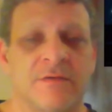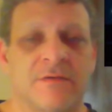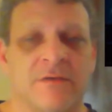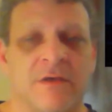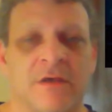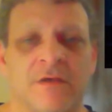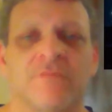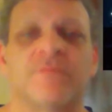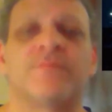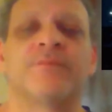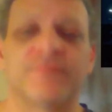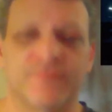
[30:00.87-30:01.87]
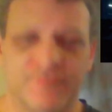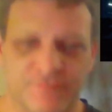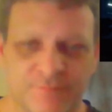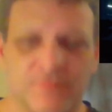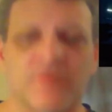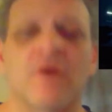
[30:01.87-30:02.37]
And
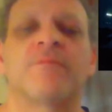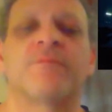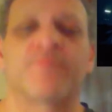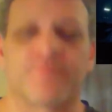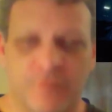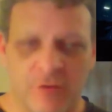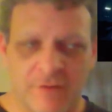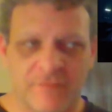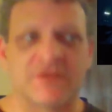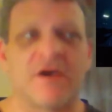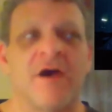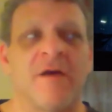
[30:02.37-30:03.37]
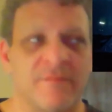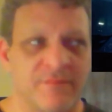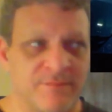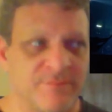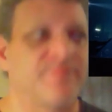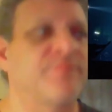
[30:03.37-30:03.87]
for every
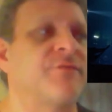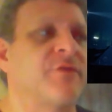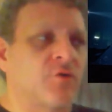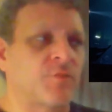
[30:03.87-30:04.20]
time those